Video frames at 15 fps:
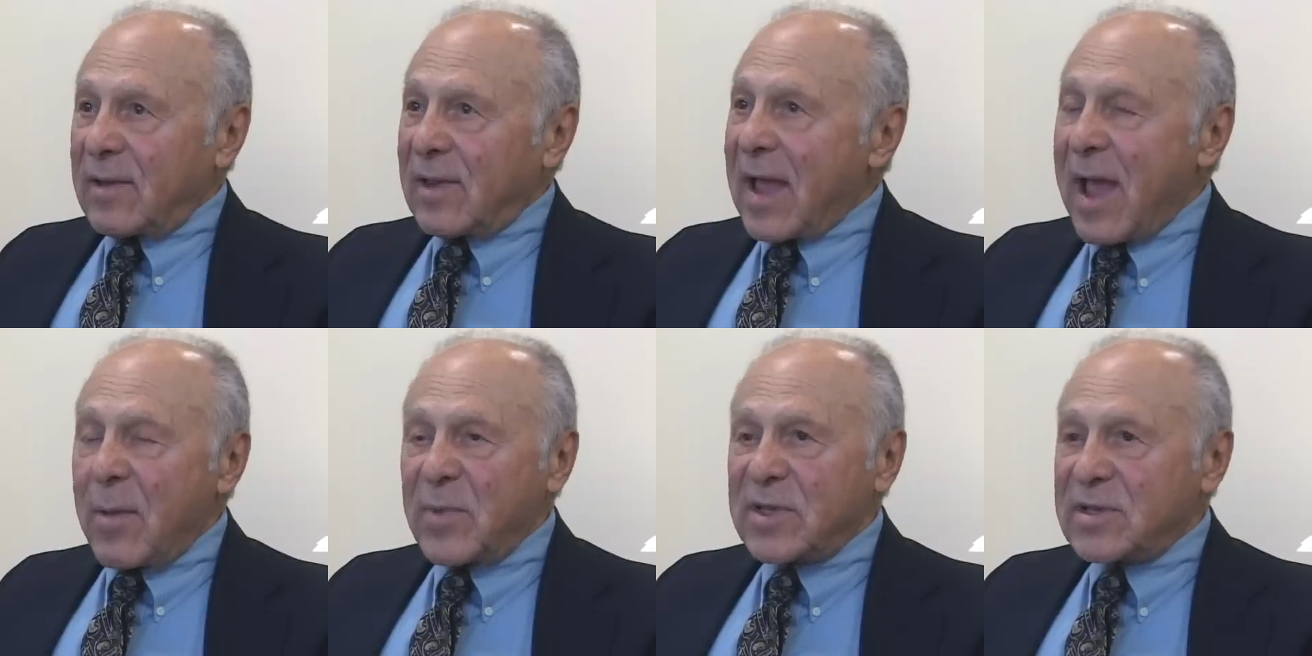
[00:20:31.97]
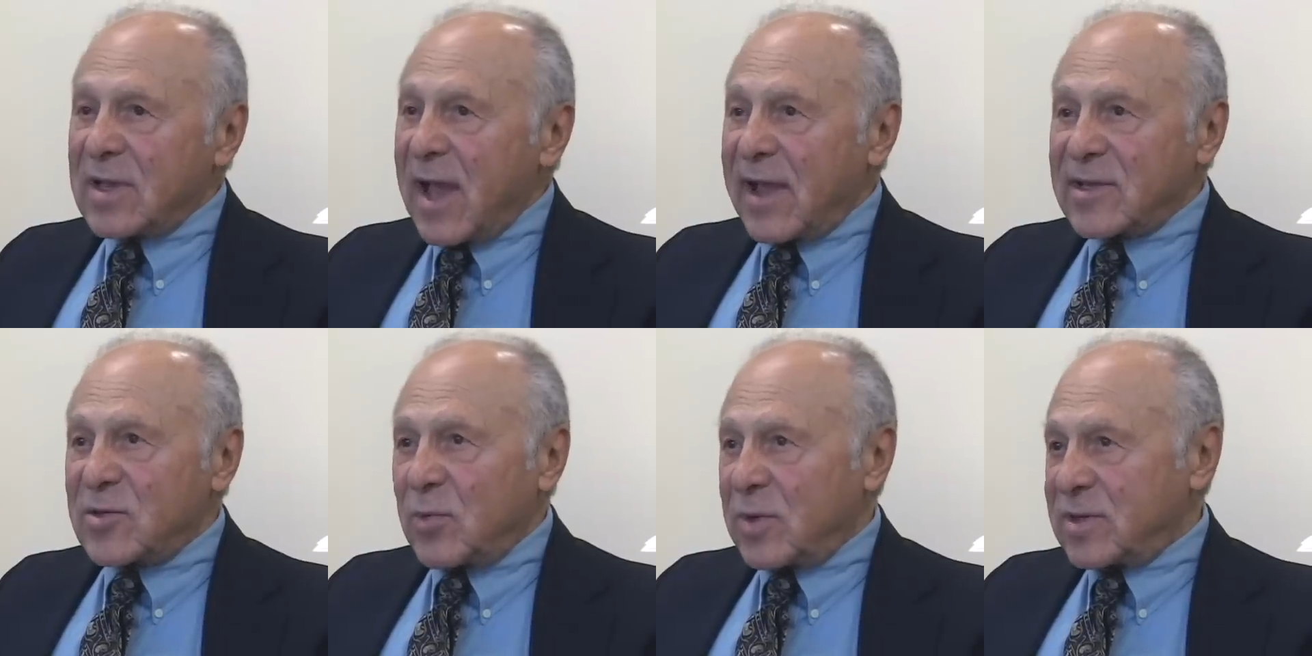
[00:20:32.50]
Thomas
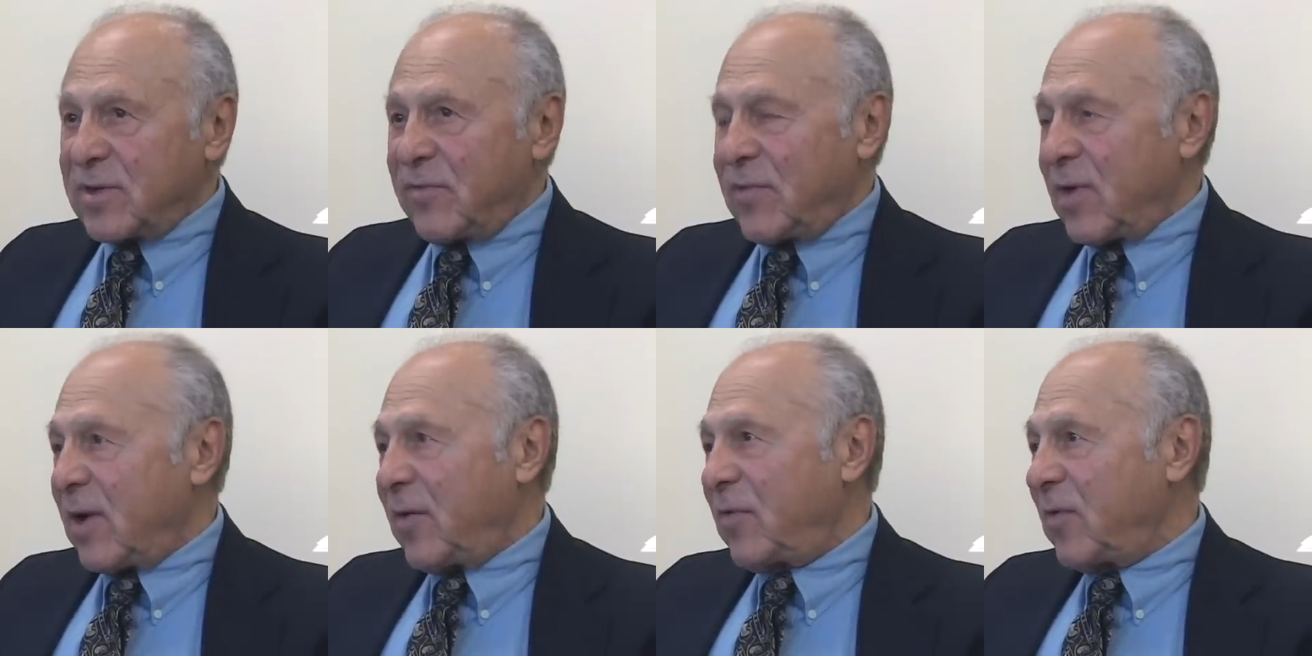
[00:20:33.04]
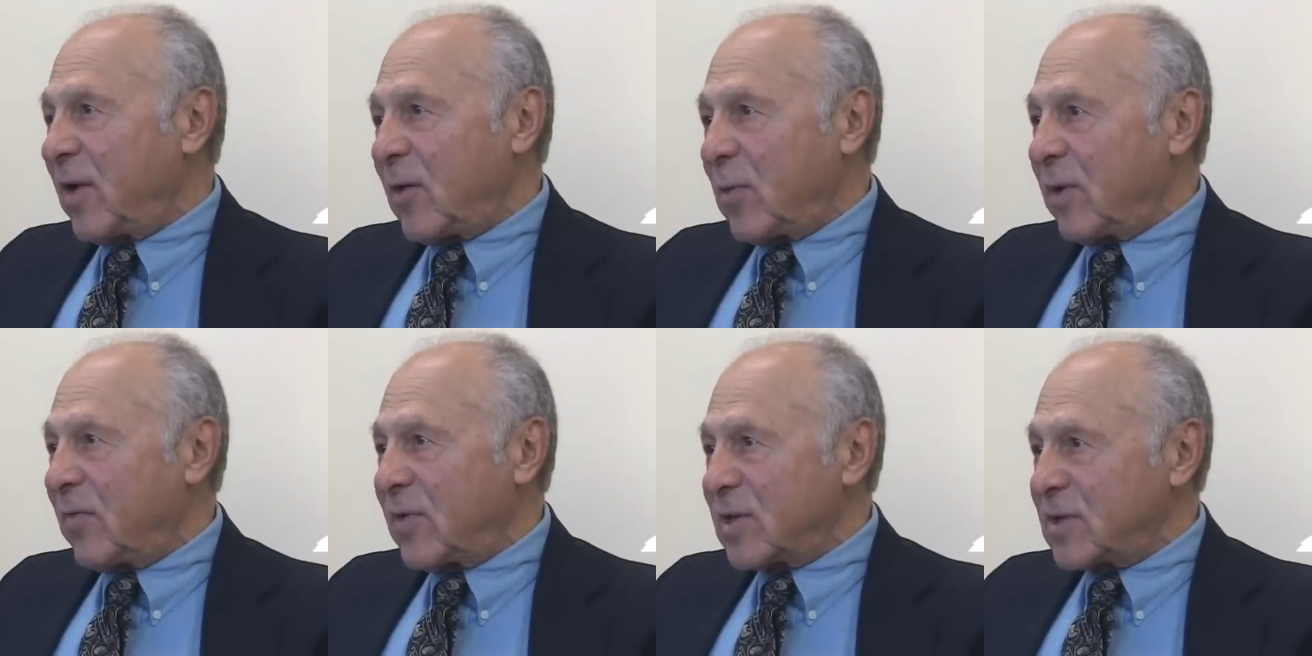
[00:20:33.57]
Sass was a very
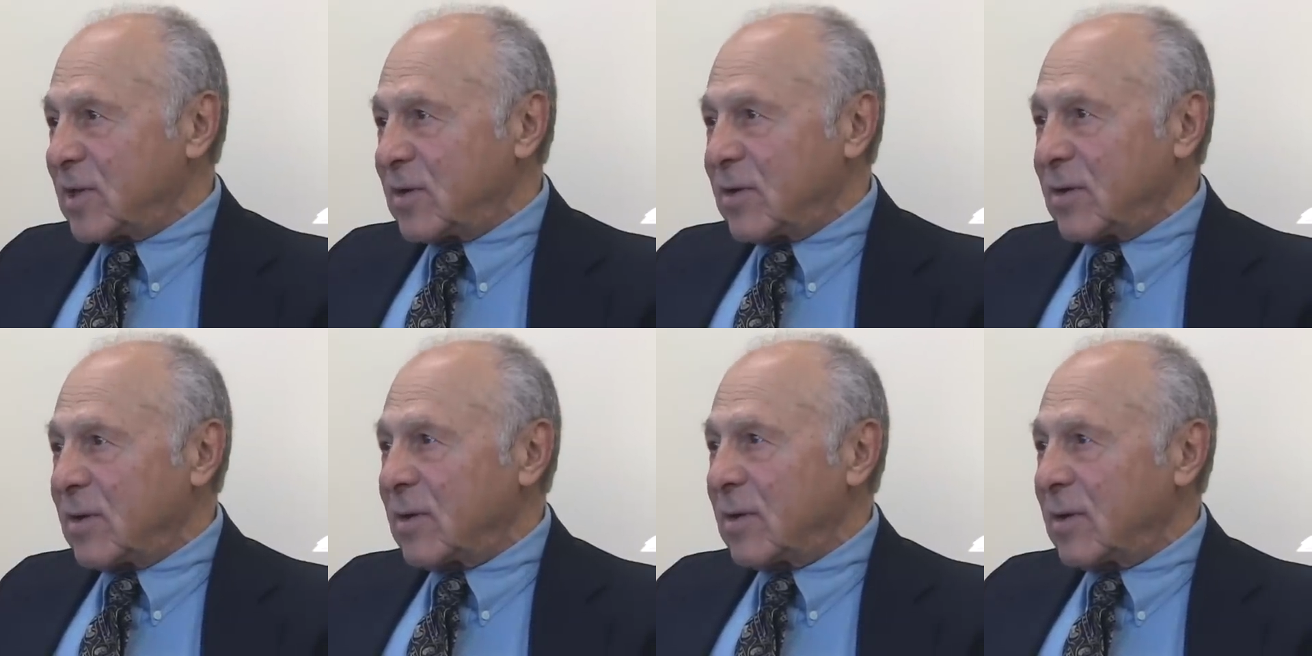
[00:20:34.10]
frequent visitor.